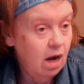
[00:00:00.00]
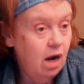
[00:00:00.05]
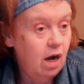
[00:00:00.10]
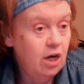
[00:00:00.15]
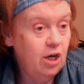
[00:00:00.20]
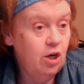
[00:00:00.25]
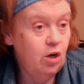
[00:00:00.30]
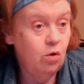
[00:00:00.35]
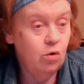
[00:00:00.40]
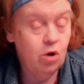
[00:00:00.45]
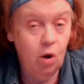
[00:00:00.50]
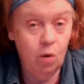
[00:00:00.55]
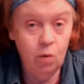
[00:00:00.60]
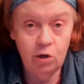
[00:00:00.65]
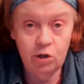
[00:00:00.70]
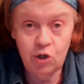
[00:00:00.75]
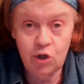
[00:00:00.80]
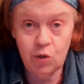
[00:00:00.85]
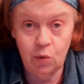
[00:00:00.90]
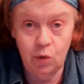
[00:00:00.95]
you know, go
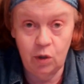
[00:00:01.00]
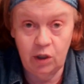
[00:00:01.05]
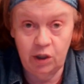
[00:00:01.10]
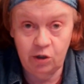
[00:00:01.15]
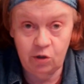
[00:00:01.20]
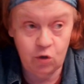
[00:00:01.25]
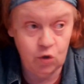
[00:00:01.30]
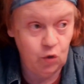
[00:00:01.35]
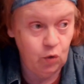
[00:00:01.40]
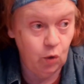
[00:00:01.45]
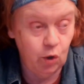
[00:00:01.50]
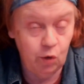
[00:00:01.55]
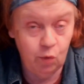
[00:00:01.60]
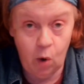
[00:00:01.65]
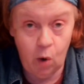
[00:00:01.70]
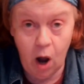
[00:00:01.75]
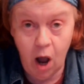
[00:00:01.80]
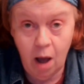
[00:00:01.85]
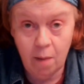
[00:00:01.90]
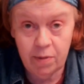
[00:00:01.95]
into a liquor store and
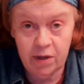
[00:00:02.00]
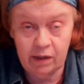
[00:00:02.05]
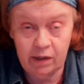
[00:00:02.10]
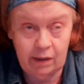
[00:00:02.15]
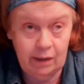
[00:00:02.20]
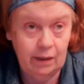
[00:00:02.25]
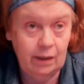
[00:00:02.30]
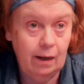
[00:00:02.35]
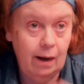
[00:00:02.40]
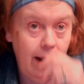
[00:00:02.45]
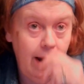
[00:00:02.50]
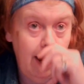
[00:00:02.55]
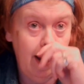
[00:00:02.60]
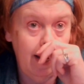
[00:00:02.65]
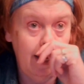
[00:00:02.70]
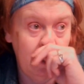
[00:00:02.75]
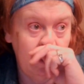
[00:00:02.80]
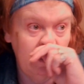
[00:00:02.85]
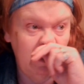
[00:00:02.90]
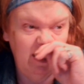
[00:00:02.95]
rob it,
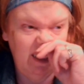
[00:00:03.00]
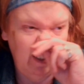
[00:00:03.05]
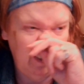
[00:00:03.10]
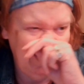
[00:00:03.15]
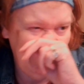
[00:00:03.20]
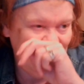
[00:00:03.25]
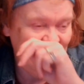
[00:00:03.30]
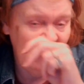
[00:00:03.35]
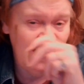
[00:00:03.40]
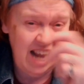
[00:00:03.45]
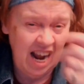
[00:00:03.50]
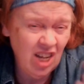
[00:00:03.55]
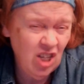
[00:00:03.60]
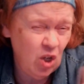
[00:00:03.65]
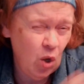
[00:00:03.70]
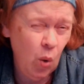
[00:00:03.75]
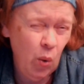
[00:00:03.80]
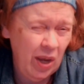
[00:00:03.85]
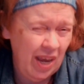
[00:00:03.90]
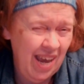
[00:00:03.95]
and
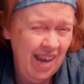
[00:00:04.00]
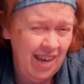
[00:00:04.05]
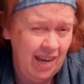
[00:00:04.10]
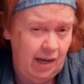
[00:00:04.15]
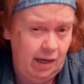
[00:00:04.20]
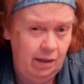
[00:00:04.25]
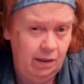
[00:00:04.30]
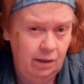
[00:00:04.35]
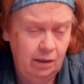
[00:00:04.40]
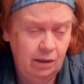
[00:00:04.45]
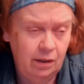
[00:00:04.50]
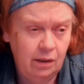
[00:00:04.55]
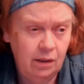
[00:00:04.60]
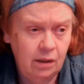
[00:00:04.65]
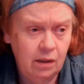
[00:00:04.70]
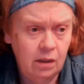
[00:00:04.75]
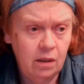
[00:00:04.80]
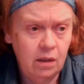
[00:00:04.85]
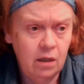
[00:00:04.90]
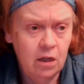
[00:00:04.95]
that's okay.
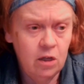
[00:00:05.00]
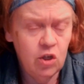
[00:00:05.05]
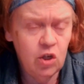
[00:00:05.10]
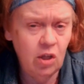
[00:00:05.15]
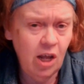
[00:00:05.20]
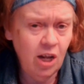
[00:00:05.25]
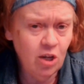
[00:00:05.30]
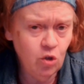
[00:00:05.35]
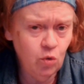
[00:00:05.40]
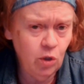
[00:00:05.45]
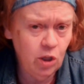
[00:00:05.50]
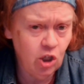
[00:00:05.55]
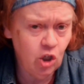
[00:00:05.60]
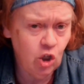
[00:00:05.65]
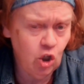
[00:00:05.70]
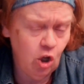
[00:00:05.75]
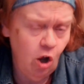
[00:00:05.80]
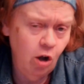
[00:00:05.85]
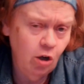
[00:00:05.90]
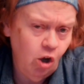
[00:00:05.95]
So that's what
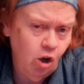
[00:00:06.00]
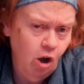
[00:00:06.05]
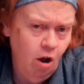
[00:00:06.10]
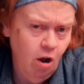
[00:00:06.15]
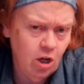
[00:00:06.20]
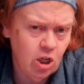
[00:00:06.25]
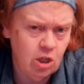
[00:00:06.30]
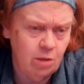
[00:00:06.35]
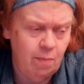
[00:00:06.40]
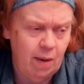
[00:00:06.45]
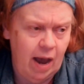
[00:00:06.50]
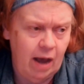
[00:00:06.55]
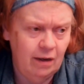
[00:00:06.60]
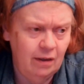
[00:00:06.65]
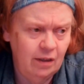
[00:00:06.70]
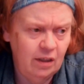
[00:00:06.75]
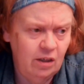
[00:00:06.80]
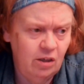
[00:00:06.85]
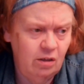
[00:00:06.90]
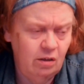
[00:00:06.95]
this song talks about.
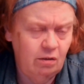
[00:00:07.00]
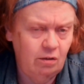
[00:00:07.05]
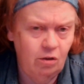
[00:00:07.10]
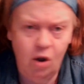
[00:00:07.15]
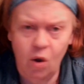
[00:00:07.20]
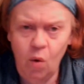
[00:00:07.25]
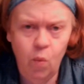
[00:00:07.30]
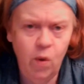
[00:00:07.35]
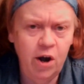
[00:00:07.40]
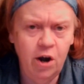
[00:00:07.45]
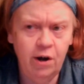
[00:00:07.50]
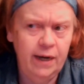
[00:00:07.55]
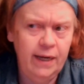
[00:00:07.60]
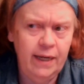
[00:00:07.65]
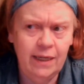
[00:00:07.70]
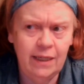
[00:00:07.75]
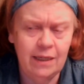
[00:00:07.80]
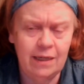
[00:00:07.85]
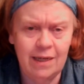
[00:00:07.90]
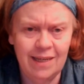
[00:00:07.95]
Nowhere
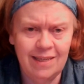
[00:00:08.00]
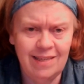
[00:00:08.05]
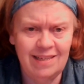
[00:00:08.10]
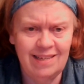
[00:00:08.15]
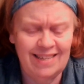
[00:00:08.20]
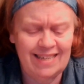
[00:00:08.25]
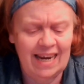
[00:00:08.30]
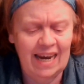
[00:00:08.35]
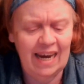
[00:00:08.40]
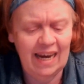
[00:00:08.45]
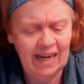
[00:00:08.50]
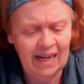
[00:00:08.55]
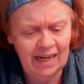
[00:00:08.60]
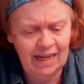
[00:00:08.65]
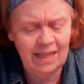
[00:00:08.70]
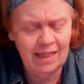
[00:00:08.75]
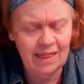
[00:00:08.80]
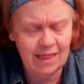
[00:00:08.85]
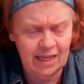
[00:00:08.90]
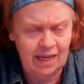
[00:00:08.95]
in it does it say
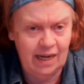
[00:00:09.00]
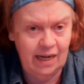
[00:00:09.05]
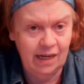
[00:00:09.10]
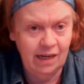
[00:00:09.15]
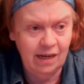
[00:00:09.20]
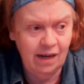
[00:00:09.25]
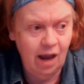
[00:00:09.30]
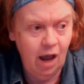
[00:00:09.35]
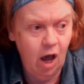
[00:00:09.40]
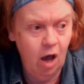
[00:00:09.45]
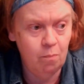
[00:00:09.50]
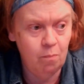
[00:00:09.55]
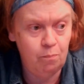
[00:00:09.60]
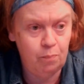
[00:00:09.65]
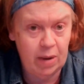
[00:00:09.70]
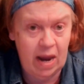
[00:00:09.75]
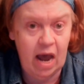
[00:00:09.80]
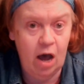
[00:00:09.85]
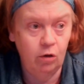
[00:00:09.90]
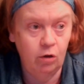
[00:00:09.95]
anything
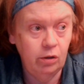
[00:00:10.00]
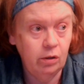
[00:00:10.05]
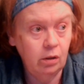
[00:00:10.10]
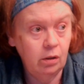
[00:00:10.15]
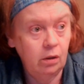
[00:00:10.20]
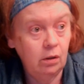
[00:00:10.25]
about